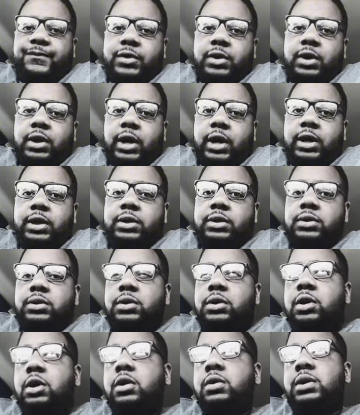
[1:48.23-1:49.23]
feel like,
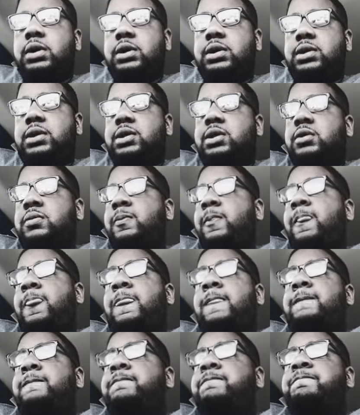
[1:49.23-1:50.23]
you know, it's,
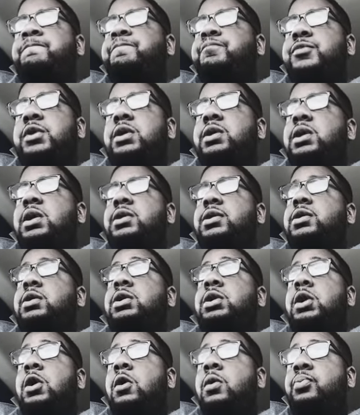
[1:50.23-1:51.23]
it, it's a
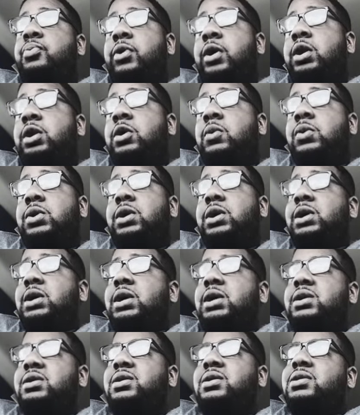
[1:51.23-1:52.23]
no-brainer. We look
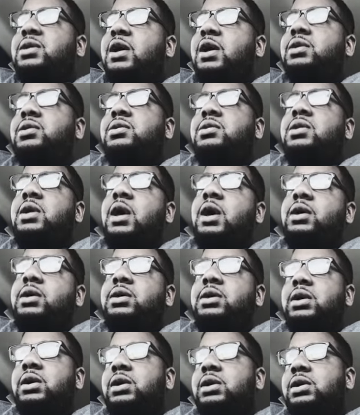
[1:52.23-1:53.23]
at his stats, his
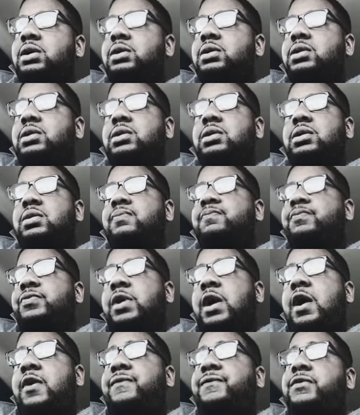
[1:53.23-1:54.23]
accolades.
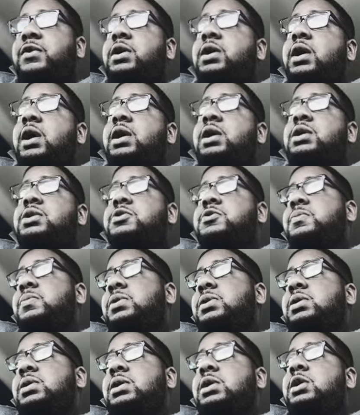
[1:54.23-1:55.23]
I feel like he should
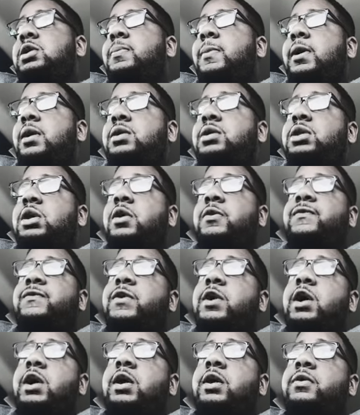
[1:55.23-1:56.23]
be in anybody's top
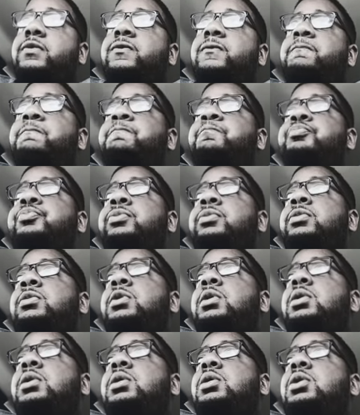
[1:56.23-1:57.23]
five
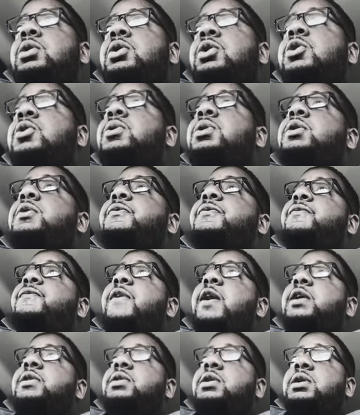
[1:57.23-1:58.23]
due to the
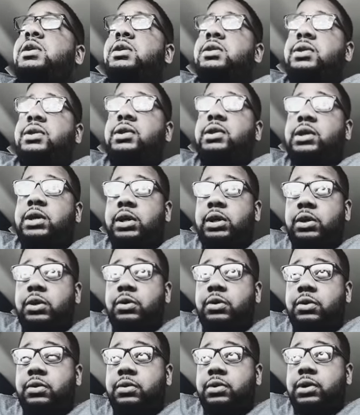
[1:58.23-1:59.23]
fact that his
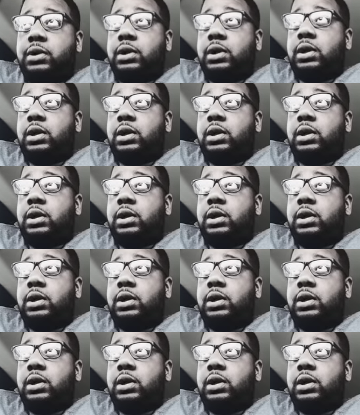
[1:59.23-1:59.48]
skills